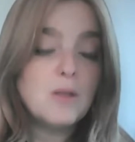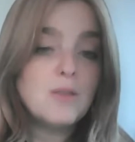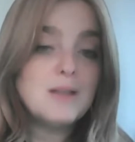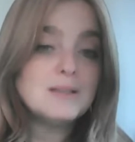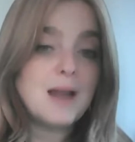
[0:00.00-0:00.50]

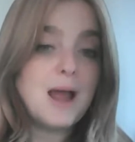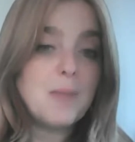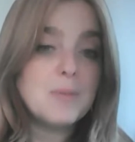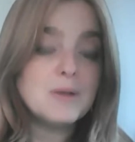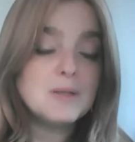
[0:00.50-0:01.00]
things that
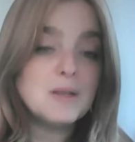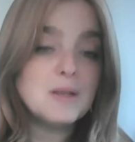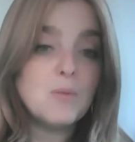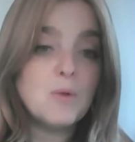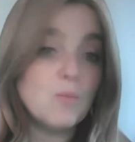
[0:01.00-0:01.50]
happened and
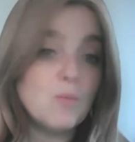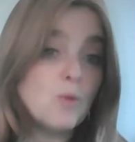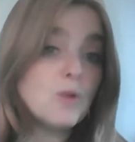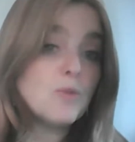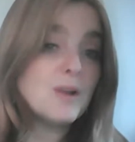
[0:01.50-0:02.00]
then we were
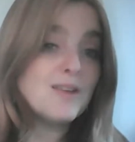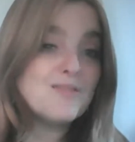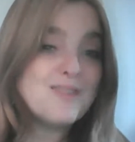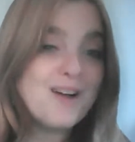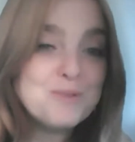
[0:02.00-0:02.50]
wondering if
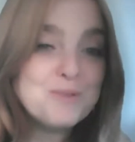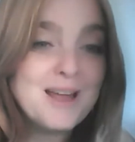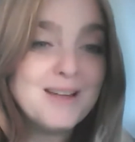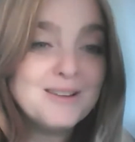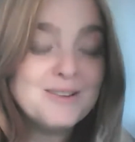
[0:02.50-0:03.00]
God
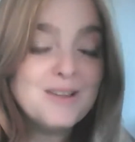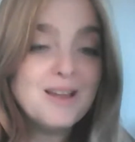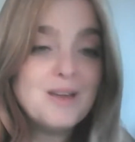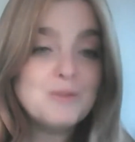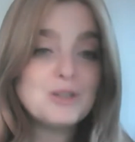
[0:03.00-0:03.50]
really
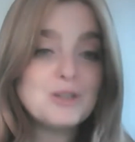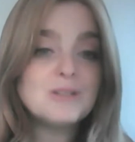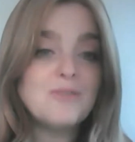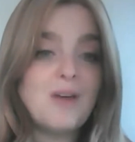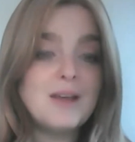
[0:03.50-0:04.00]
was
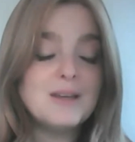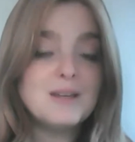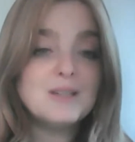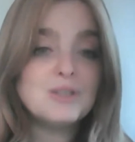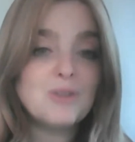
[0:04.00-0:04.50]
justified in
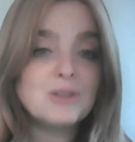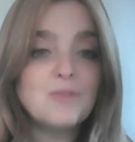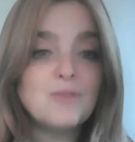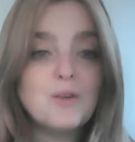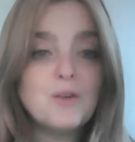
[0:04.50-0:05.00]
his trust
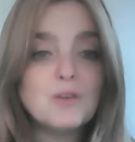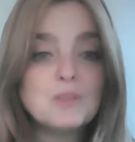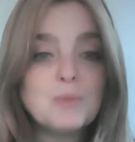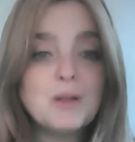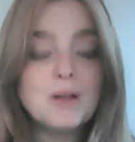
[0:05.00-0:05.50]
of the universe
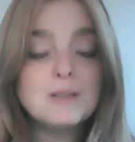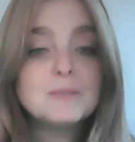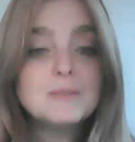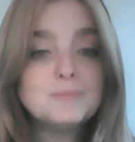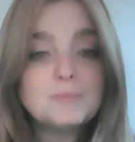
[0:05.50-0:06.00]
because